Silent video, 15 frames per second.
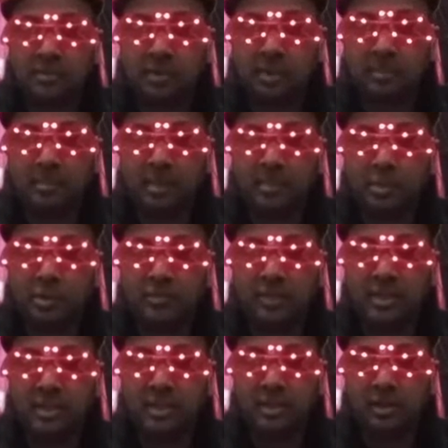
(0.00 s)
from the
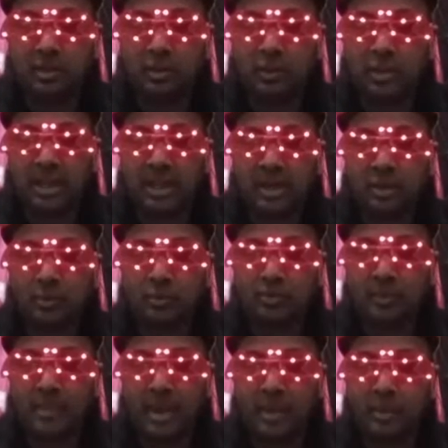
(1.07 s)
movie Killer Clowns
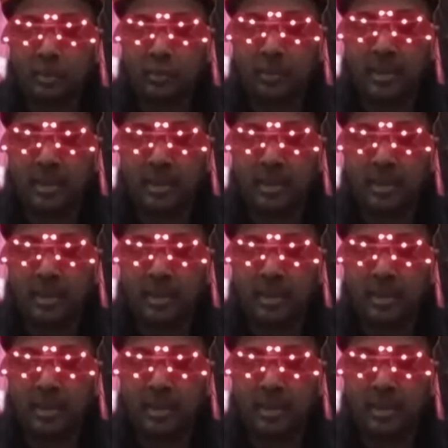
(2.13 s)
from Outer